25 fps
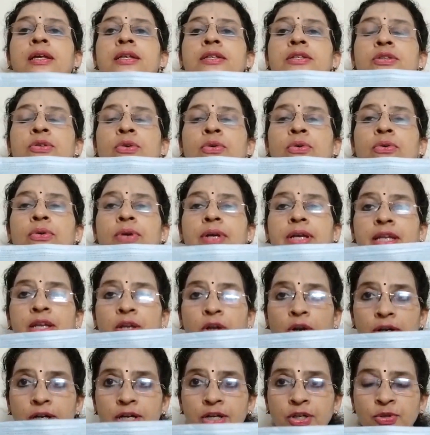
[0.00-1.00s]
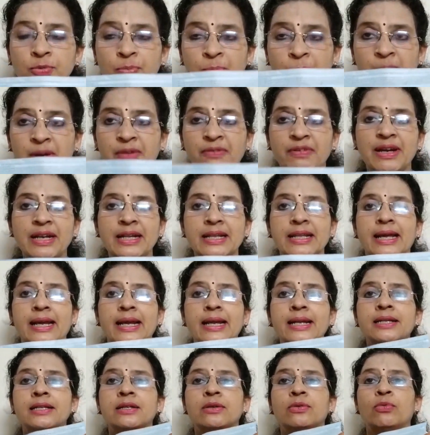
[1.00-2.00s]
So in order to prevent
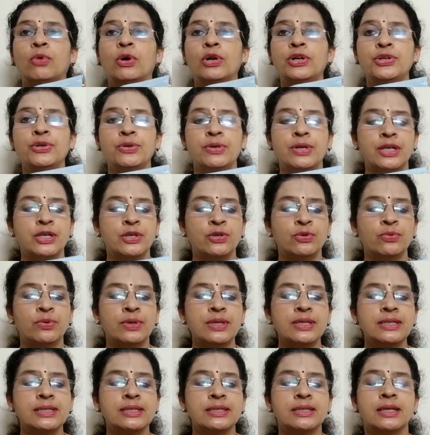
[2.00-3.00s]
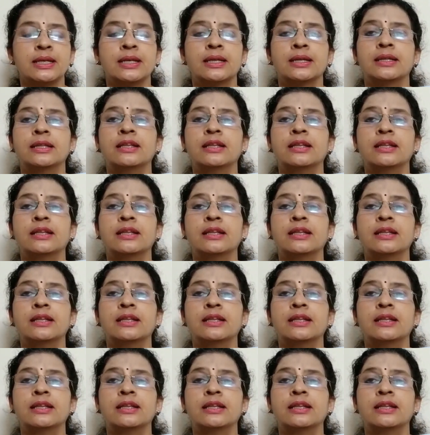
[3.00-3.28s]
that, what you can do is,